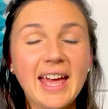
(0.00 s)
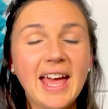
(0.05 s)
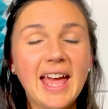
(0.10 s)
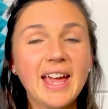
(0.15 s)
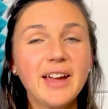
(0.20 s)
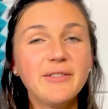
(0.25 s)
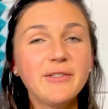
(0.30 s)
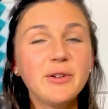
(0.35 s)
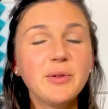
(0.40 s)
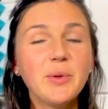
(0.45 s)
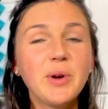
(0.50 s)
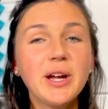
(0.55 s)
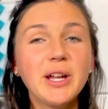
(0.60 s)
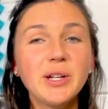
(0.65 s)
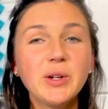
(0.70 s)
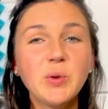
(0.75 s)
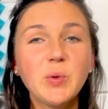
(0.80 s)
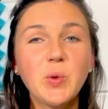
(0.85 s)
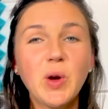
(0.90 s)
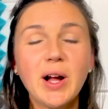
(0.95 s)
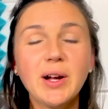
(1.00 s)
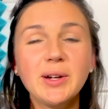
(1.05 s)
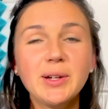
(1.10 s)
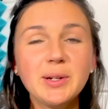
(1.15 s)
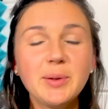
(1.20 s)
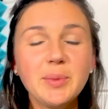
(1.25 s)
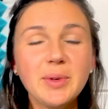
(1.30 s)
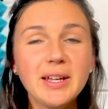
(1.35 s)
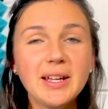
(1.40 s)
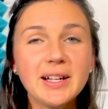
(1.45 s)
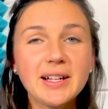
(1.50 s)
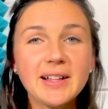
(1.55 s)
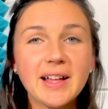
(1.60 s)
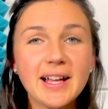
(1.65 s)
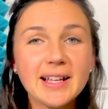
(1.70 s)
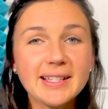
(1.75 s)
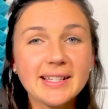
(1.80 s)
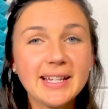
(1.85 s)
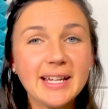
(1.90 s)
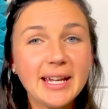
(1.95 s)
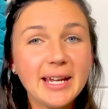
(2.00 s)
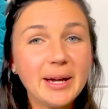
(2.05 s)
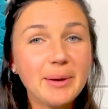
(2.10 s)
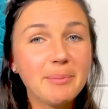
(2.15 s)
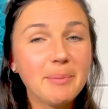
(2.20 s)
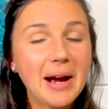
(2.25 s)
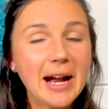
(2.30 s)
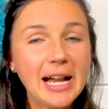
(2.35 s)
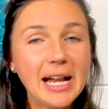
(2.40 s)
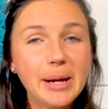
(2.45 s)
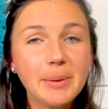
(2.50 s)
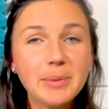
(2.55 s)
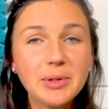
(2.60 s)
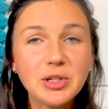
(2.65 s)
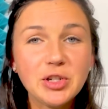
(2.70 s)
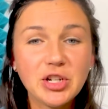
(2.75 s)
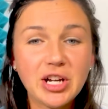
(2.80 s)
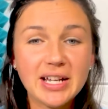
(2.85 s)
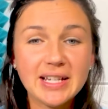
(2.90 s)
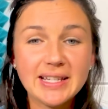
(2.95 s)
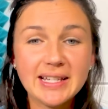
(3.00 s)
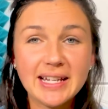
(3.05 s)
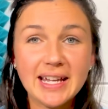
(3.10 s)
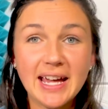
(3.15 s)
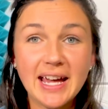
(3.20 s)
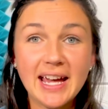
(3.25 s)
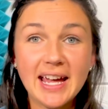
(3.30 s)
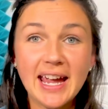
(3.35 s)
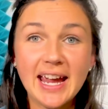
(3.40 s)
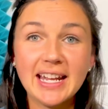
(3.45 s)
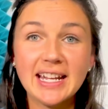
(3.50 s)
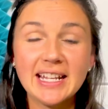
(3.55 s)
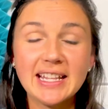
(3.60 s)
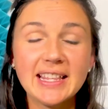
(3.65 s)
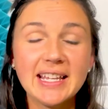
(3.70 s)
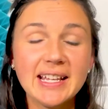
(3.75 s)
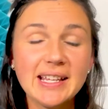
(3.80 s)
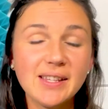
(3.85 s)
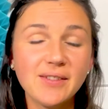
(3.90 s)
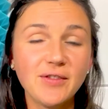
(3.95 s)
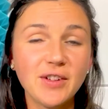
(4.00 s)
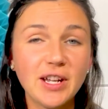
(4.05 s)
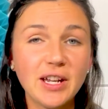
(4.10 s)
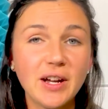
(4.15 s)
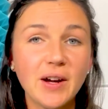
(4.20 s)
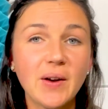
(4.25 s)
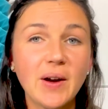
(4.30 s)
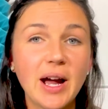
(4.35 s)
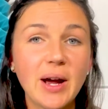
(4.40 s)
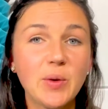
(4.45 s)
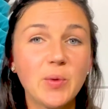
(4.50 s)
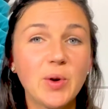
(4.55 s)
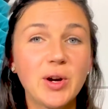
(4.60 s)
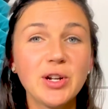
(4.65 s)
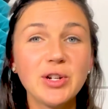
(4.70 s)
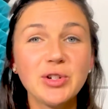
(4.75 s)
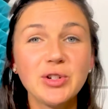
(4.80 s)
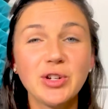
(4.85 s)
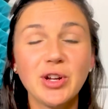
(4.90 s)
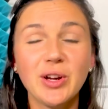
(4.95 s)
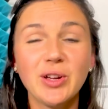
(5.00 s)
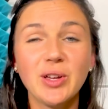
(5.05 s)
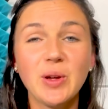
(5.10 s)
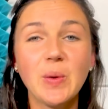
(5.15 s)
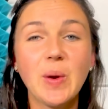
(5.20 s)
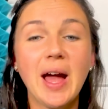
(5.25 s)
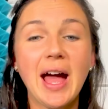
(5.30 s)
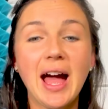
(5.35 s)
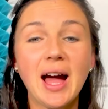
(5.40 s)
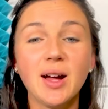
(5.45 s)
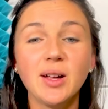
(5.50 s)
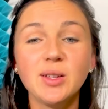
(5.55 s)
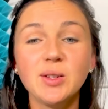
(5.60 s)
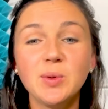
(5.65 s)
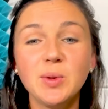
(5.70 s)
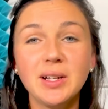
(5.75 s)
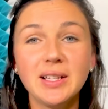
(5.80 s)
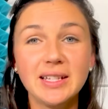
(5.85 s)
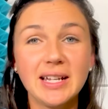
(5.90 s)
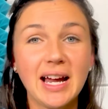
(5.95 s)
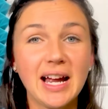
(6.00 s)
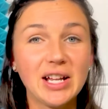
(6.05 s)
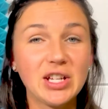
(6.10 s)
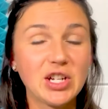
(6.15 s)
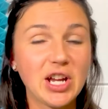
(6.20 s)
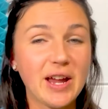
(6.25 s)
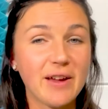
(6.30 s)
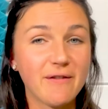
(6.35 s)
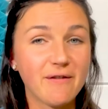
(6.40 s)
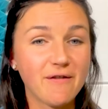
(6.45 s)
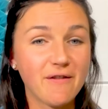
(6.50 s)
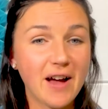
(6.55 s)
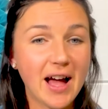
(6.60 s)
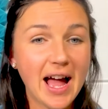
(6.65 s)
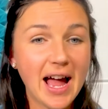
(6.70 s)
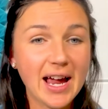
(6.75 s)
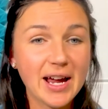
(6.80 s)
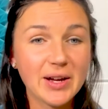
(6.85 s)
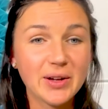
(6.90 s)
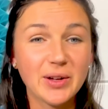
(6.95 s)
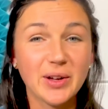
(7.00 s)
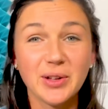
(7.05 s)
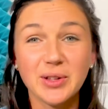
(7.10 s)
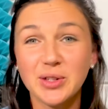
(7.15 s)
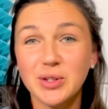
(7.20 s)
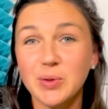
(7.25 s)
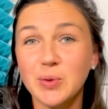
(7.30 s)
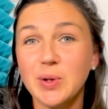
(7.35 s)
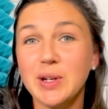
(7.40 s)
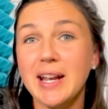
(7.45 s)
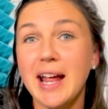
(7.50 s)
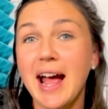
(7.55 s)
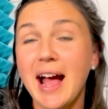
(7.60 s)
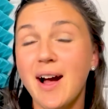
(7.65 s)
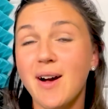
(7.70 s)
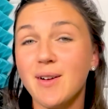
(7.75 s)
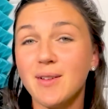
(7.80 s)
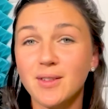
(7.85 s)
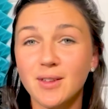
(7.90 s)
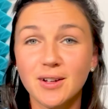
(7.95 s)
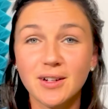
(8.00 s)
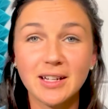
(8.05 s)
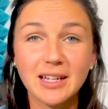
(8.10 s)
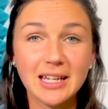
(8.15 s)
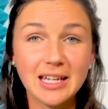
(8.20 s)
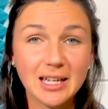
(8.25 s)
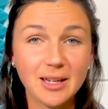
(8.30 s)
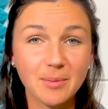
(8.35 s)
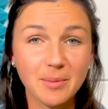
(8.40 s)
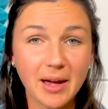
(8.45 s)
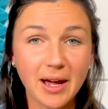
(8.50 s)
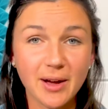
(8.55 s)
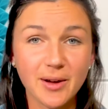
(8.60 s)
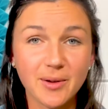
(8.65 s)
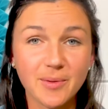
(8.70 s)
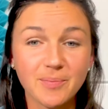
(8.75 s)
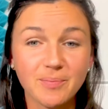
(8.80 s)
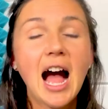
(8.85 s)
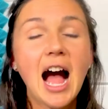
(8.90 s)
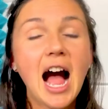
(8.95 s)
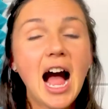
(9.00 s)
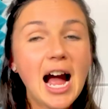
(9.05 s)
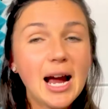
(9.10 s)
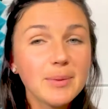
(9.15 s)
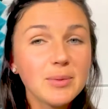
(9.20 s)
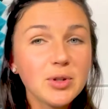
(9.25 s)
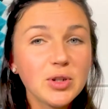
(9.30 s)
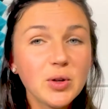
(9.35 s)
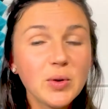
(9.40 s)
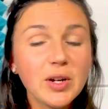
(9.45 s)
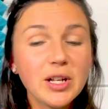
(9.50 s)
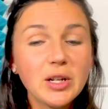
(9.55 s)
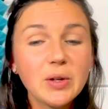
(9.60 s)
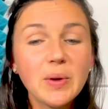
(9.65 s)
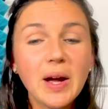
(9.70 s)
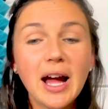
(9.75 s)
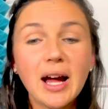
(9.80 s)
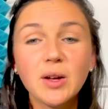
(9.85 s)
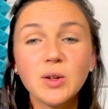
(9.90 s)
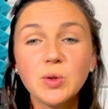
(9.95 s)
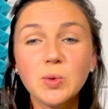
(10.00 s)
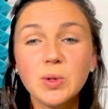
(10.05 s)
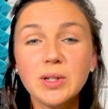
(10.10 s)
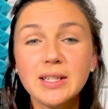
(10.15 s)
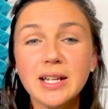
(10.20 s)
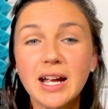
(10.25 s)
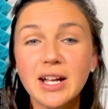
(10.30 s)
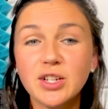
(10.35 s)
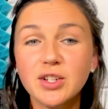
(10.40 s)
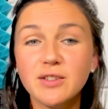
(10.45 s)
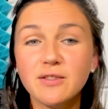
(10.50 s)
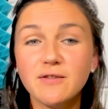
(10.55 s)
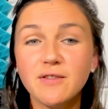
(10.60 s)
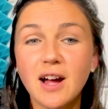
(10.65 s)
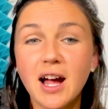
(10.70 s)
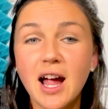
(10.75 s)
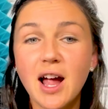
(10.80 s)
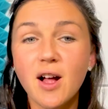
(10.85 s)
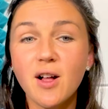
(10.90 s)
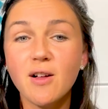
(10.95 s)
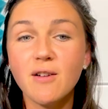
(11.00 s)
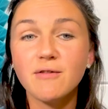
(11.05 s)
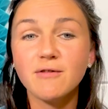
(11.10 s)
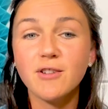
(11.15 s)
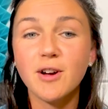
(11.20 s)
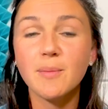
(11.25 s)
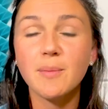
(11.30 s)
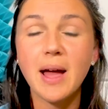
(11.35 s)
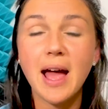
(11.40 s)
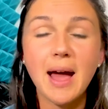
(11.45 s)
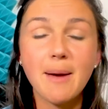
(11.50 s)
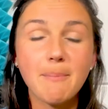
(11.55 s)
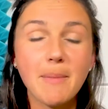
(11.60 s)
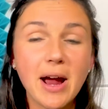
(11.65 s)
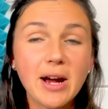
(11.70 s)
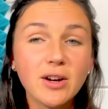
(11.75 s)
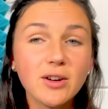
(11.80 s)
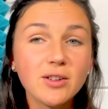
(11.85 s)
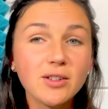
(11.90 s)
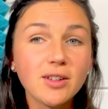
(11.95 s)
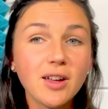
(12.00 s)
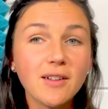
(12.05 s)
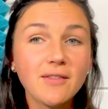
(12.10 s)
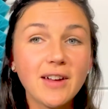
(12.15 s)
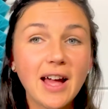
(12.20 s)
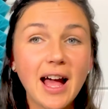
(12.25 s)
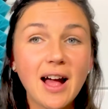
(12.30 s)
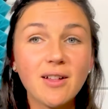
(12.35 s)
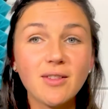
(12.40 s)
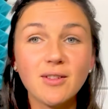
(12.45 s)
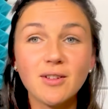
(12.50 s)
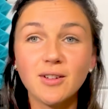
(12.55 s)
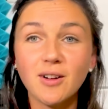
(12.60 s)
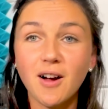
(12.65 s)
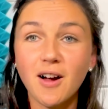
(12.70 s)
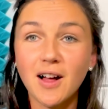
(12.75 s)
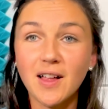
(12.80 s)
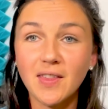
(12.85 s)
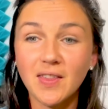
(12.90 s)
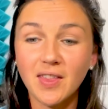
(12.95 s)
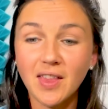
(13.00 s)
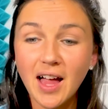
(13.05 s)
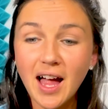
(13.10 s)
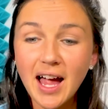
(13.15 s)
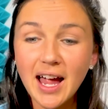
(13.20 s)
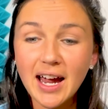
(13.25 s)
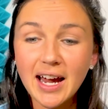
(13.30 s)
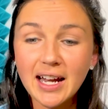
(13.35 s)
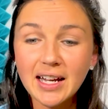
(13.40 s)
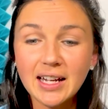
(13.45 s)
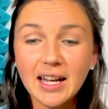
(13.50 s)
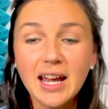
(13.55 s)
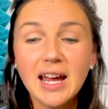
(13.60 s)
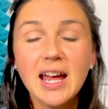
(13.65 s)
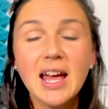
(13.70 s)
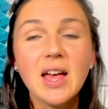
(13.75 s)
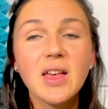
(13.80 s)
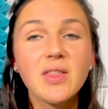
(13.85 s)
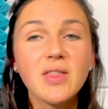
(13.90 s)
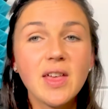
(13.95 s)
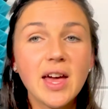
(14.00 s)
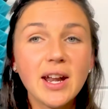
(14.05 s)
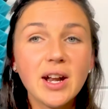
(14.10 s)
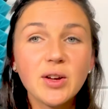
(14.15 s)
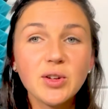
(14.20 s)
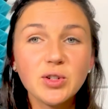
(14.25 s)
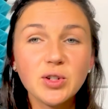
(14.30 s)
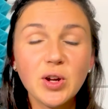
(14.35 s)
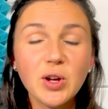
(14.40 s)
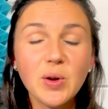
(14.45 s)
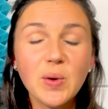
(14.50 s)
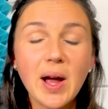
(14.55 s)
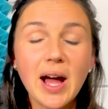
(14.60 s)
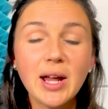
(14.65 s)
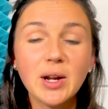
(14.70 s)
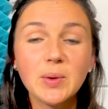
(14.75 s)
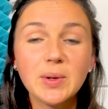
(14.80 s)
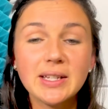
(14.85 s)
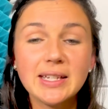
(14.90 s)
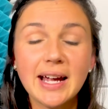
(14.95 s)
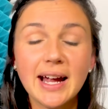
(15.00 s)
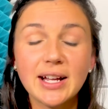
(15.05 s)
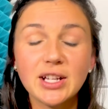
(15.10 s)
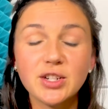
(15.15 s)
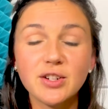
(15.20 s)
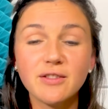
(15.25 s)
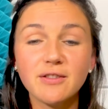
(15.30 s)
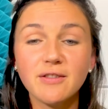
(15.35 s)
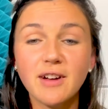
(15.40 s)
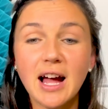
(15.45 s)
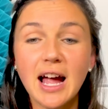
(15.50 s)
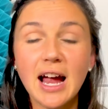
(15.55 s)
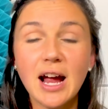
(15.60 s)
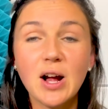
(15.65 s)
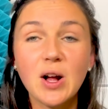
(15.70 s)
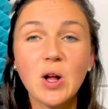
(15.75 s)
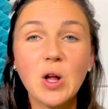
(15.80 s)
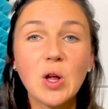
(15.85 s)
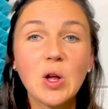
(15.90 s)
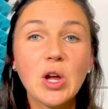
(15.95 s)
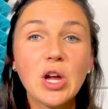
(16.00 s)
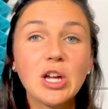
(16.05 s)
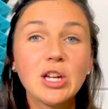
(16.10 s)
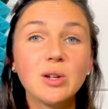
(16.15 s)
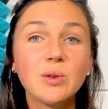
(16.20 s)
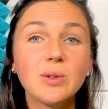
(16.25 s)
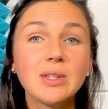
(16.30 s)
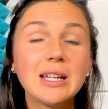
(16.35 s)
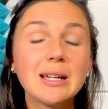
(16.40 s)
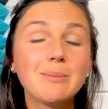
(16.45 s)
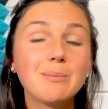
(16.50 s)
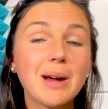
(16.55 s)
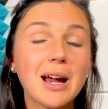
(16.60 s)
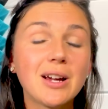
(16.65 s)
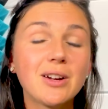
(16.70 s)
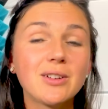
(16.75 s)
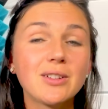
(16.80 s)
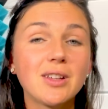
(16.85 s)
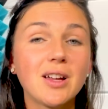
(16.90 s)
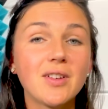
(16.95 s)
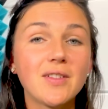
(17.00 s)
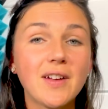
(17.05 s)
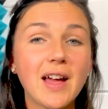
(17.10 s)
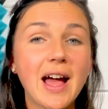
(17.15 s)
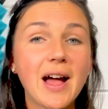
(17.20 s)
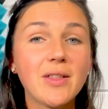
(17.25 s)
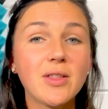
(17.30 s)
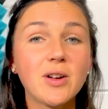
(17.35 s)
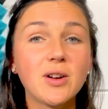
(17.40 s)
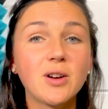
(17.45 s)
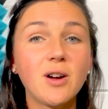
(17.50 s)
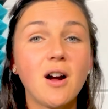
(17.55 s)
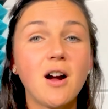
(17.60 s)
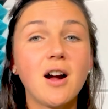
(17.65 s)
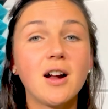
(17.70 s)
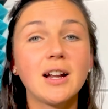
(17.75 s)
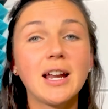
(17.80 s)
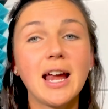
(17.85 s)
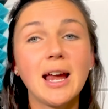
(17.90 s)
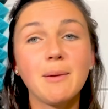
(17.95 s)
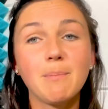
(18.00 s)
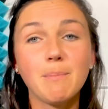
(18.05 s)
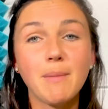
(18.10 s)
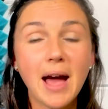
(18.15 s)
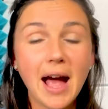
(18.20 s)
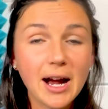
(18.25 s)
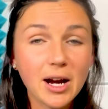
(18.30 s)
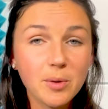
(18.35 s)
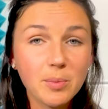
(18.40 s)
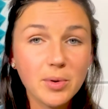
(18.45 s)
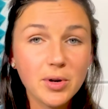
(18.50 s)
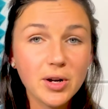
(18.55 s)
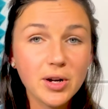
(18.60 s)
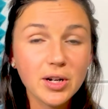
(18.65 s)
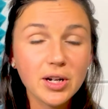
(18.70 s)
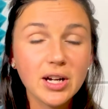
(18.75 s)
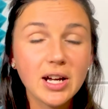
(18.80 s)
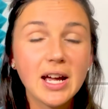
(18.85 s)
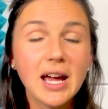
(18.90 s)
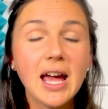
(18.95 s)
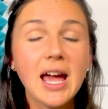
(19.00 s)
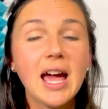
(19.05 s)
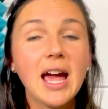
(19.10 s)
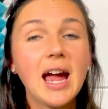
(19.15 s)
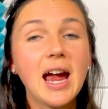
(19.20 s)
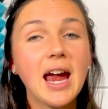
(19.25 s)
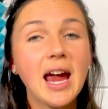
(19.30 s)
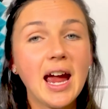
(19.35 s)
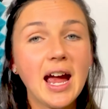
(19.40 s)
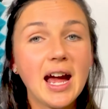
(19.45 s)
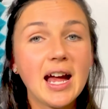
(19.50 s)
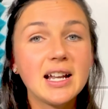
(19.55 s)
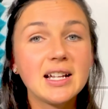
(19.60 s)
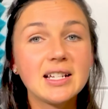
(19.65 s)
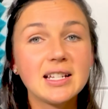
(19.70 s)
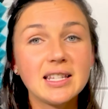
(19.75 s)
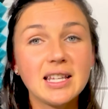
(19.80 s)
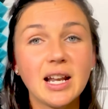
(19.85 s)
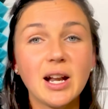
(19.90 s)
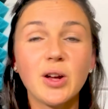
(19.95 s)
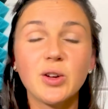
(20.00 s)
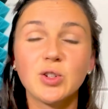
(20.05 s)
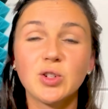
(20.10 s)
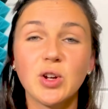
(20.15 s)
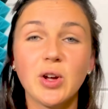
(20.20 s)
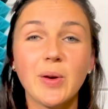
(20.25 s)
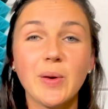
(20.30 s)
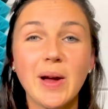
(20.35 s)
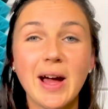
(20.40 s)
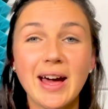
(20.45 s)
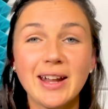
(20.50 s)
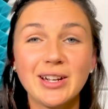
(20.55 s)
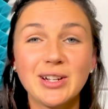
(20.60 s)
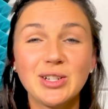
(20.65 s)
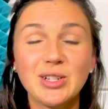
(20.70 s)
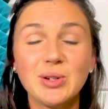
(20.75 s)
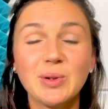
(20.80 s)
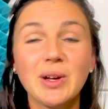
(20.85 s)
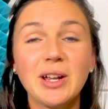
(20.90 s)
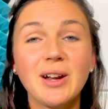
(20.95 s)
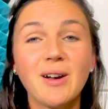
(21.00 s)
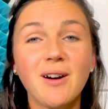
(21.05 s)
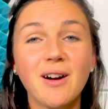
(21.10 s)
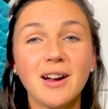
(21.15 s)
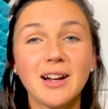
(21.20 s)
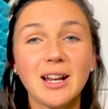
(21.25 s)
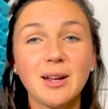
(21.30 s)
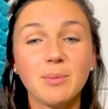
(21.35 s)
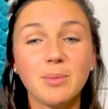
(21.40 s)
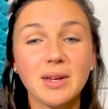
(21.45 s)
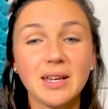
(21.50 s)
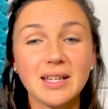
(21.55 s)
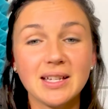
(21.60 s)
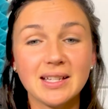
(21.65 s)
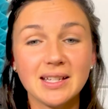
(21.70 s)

Hey everyone, welcome to Bein' Classy. My name is Jessica, and in this video I want to show you how to attach a file to an Outlook email. I'm showing you how to attach a file from Microsoft Outlook Online, then I'll show you how to attach a file using Microsoft Outlook on a MacBook, and then I'll show you how to do it on a P